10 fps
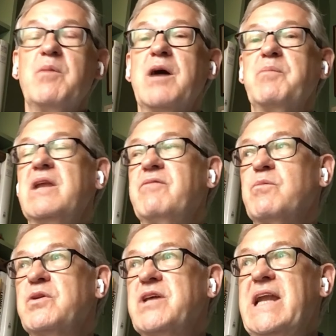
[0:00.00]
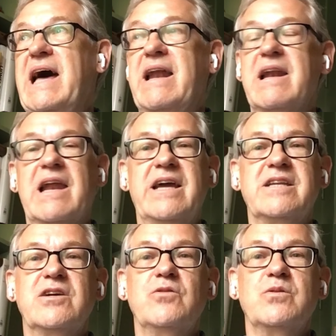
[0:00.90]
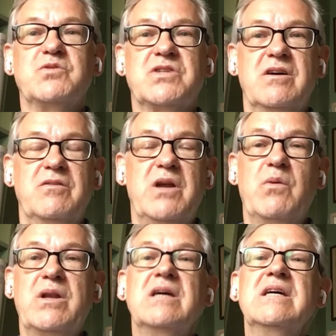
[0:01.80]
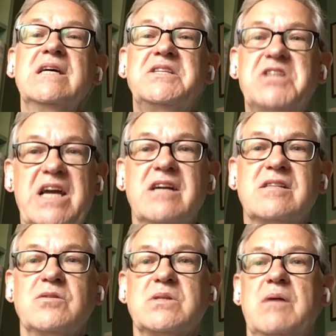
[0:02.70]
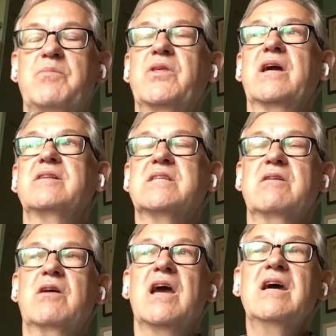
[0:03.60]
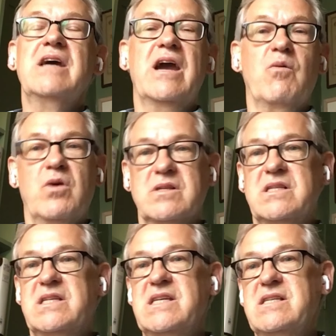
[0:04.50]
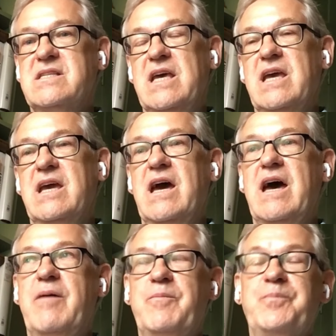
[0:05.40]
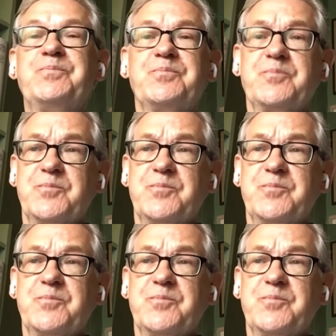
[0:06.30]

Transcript: They might be living with a landlady or, uh, you know, in digs or something. And so it wasn't easy. Um,